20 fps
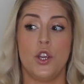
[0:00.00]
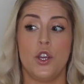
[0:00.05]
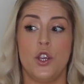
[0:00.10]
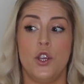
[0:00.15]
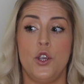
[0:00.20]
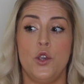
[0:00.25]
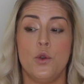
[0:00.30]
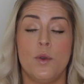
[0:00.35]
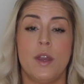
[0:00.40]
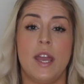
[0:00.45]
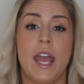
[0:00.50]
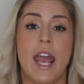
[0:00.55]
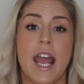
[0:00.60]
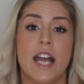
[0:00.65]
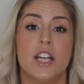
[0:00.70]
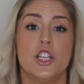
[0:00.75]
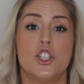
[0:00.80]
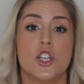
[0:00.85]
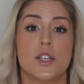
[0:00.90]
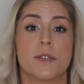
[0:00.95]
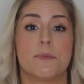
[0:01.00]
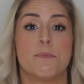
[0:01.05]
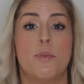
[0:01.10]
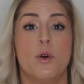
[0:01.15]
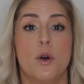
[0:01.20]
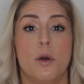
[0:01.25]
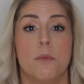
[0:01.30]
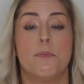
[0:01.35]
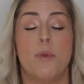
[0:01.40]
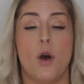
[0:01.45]
you can't just
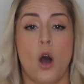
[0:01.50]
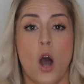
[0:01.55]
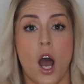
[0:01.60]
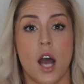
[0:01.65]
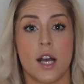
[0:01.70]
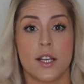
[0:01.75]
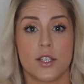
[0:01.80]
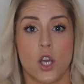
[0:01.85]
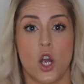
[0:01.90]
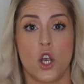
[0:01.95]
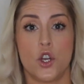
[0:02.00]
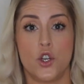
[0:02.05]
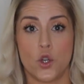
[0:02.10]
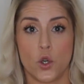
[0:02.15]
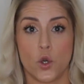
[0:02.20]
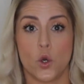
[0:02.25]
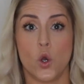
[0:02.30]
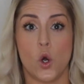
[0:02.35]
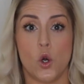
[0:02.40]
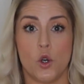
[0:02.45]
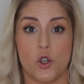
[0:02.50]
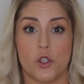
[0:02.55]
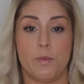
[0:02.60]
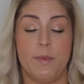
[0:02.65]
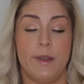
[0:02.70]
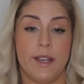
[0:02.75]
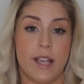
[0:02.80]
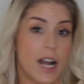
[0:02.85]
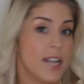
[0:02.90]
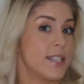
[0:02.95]
put pause on your goals
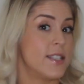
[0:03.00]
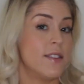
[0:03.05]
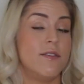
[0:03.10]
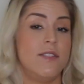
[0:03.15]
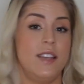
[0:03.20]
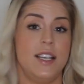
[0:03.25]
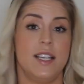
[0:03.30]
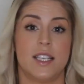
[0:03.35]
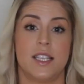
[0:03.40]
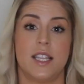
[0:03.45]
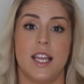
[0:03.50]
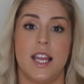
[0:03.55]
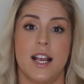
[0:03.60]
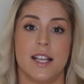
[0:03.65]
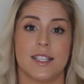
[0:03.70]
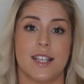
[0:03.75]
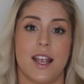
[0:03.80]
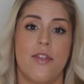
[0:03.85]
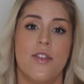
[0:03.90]
because of these things.